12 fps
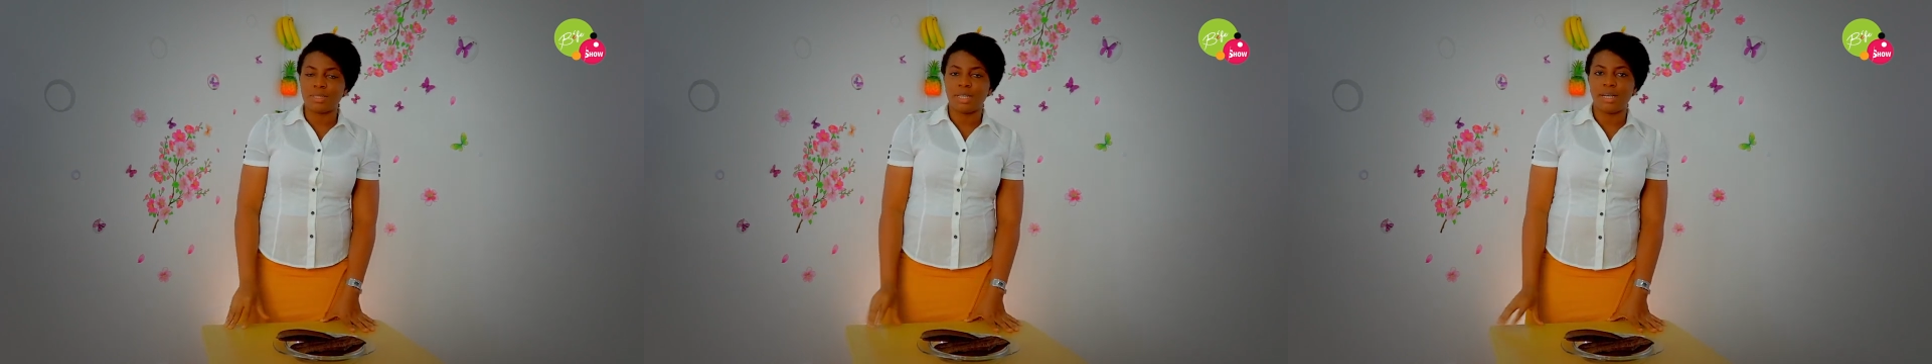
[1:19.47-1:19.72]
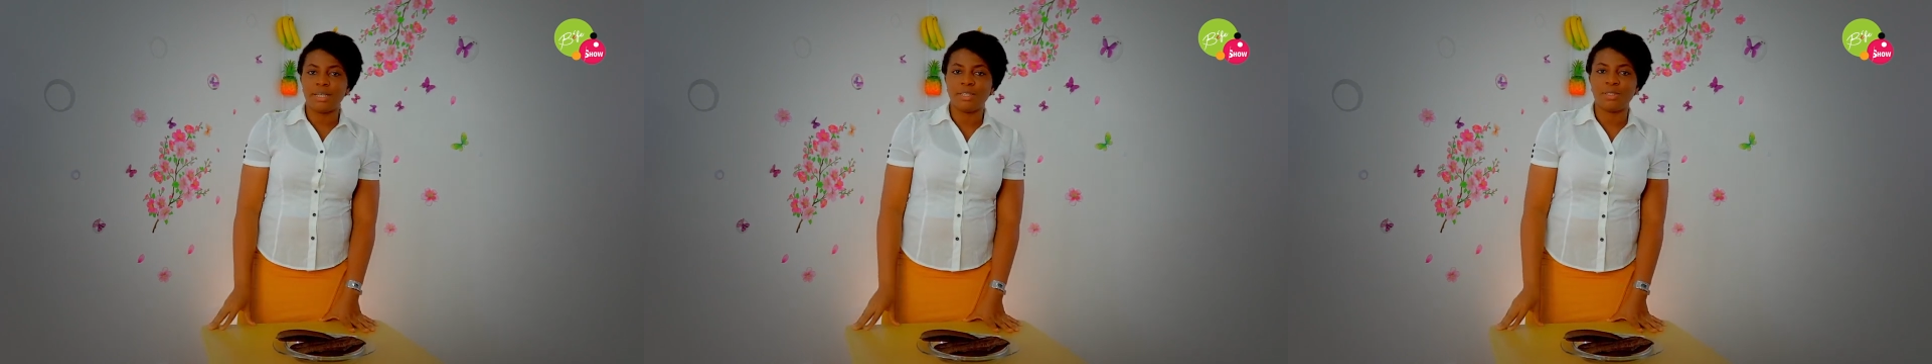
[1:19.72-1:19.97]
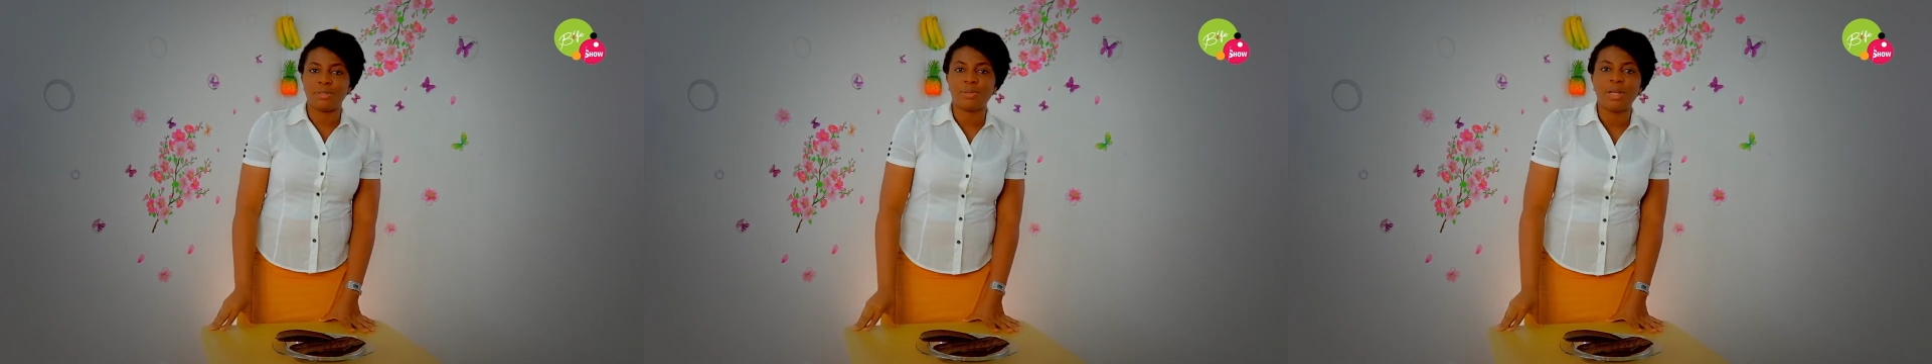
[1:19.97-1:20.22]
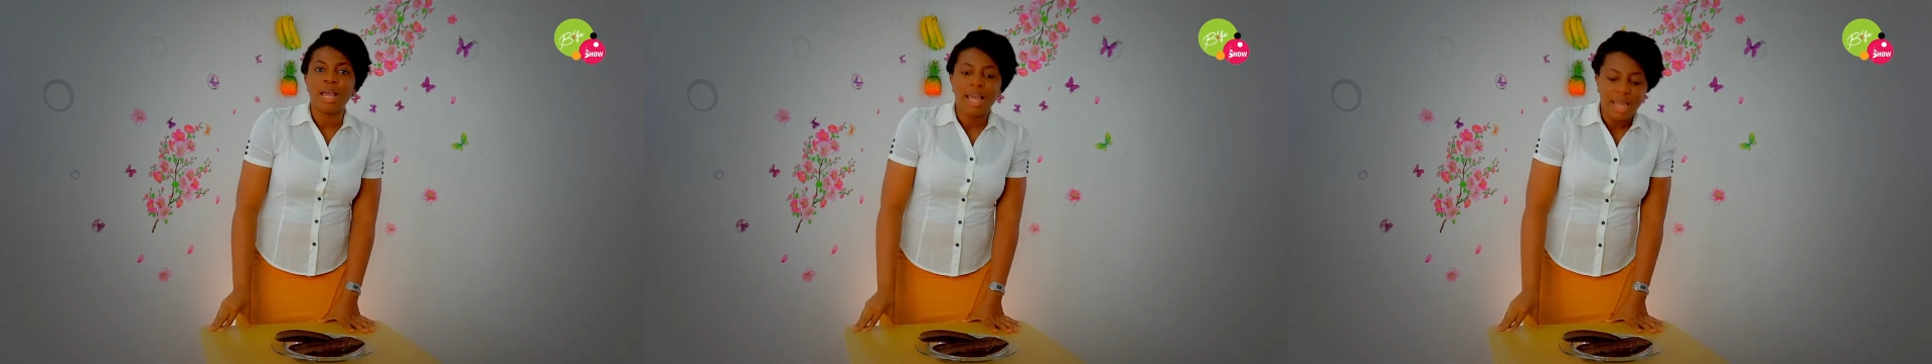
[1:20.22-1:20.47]
telling
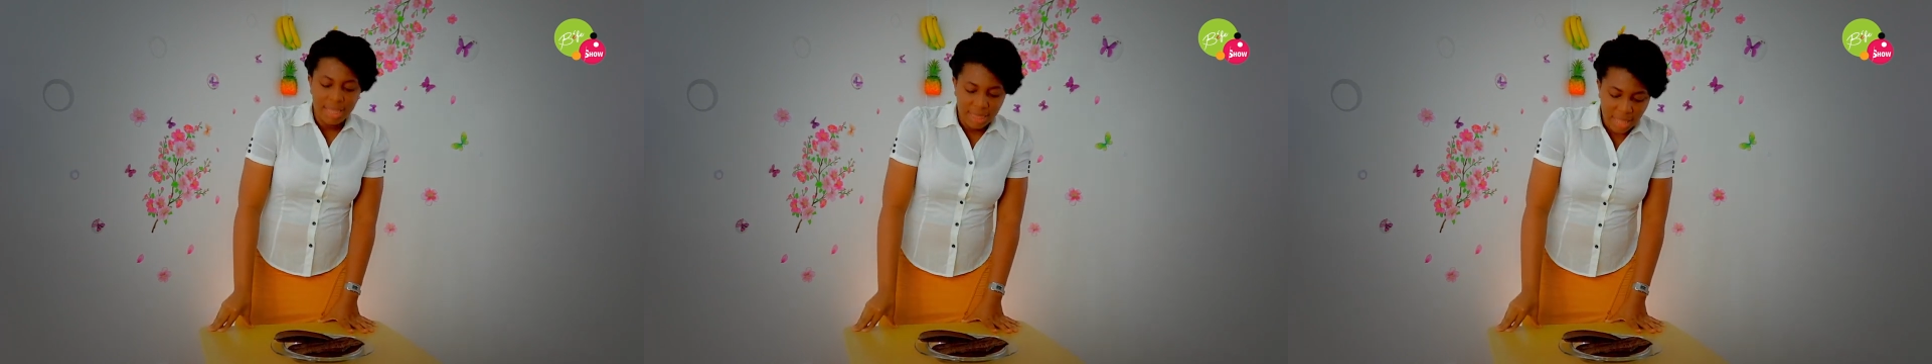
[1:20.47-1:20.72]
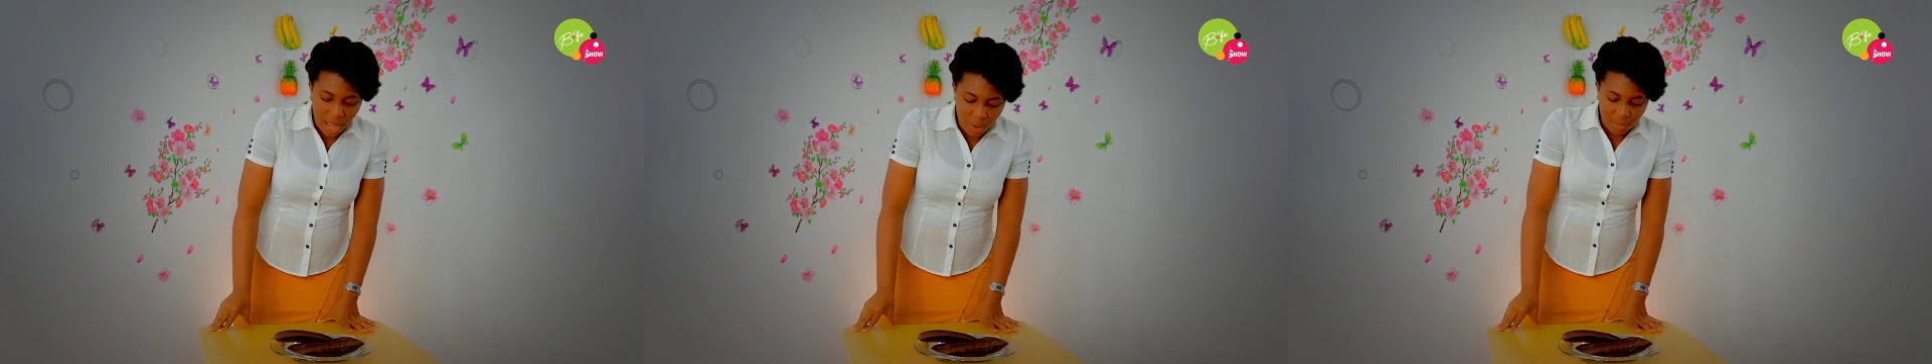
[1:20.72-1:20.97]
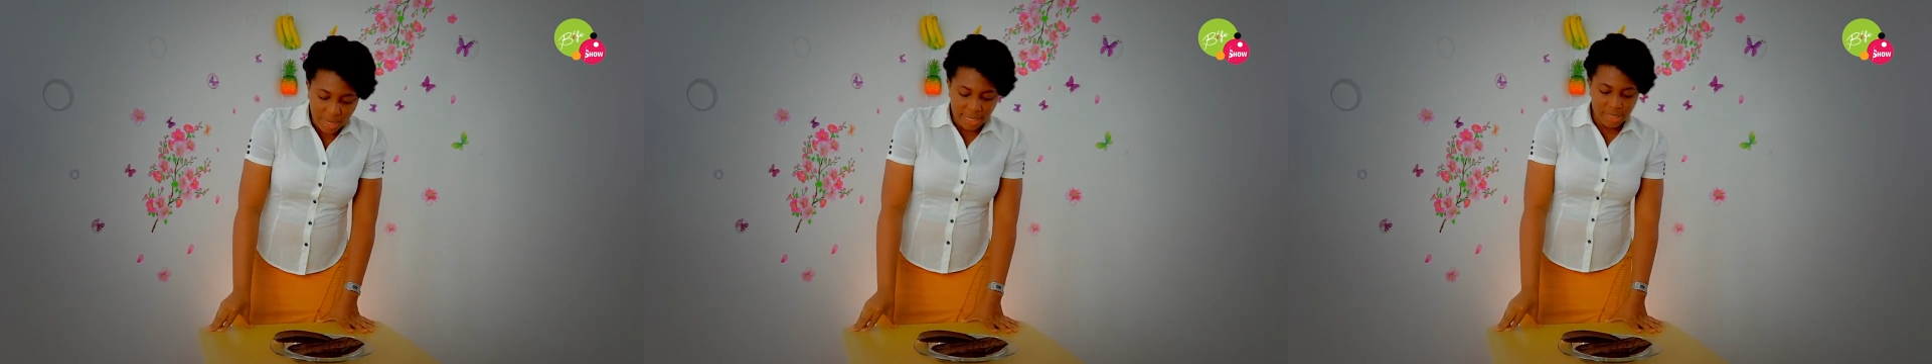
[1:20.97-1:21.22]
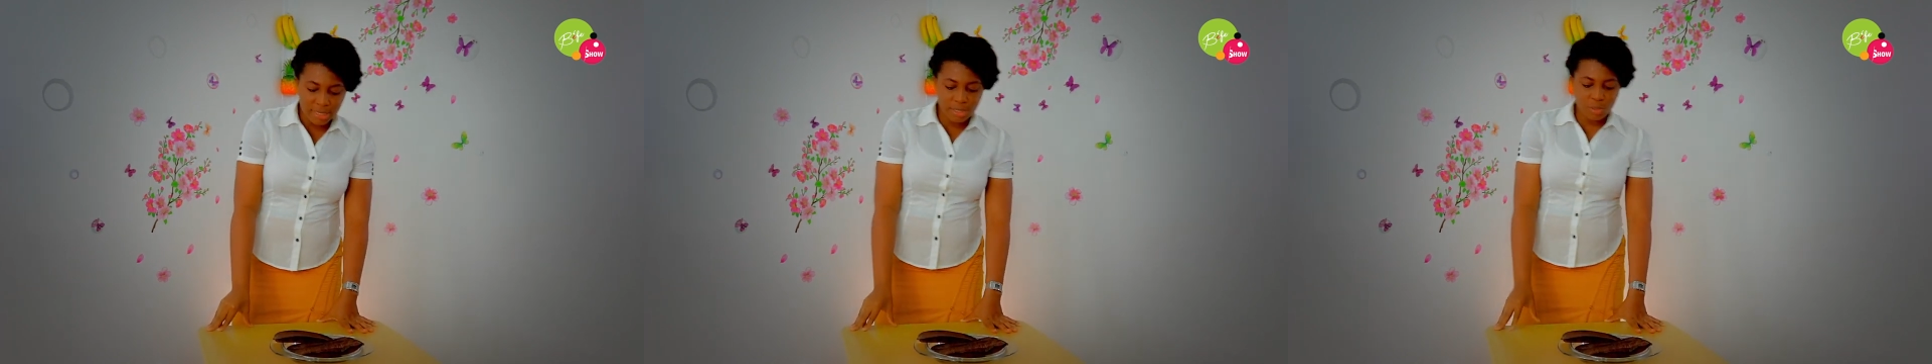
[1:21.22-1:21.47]
you. Now
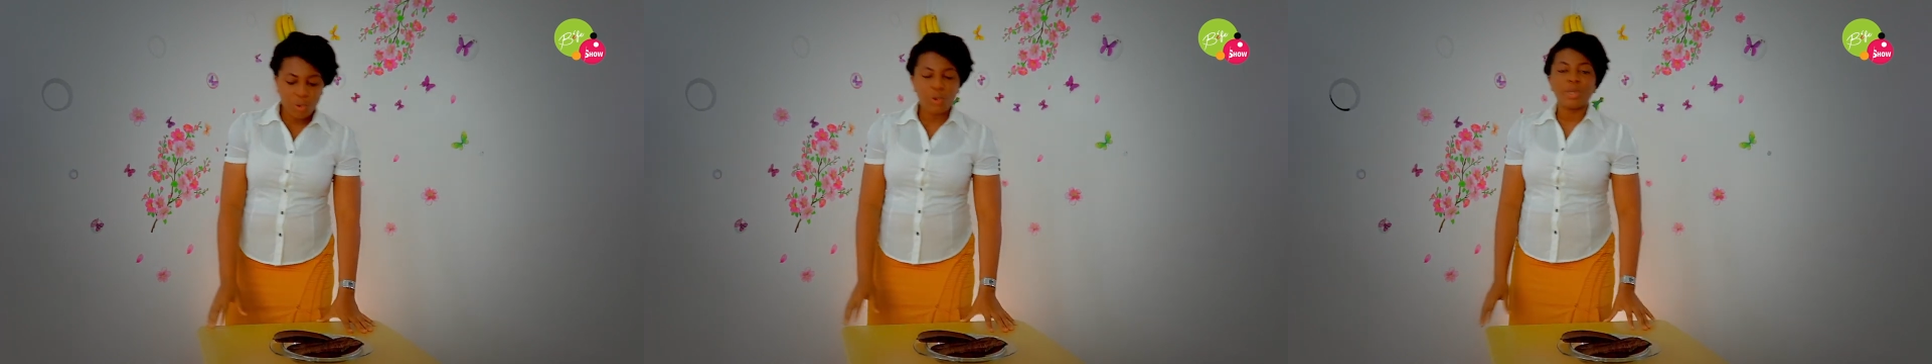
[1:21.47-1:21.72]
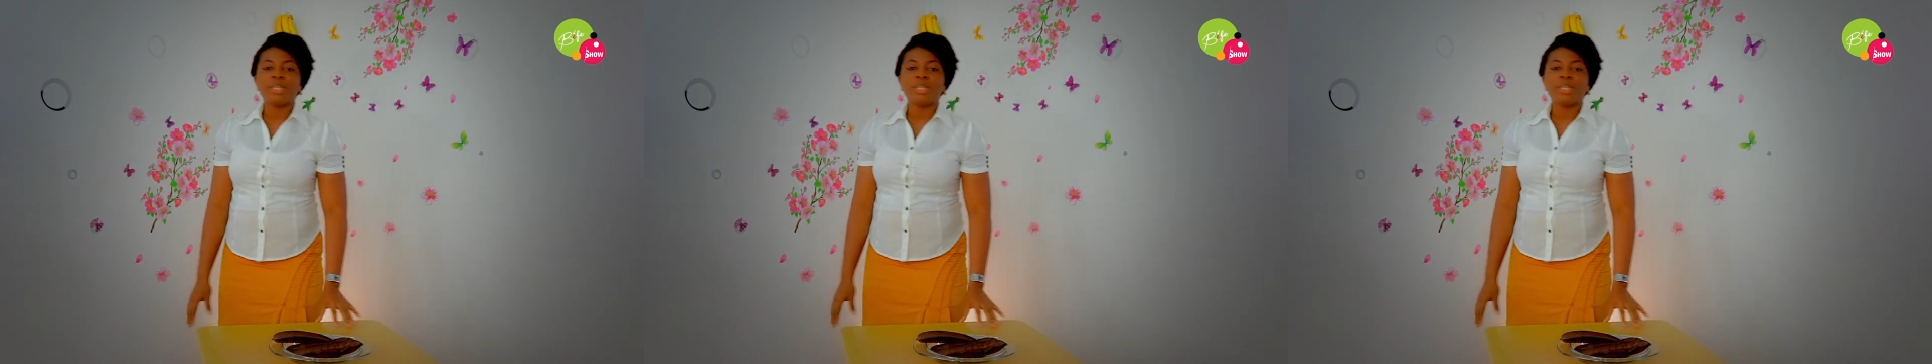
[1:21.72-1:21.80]
let's go